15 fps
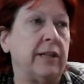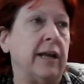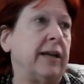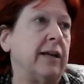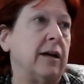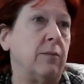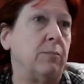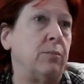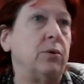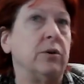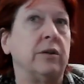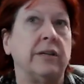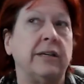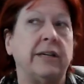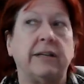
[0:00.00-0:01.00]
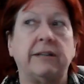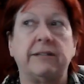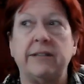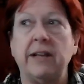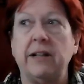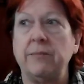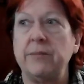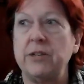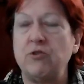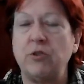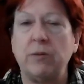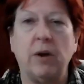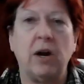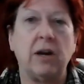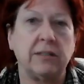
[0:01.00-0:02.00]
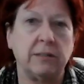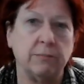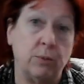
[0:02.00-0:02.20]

Like, I'll sell a mystery box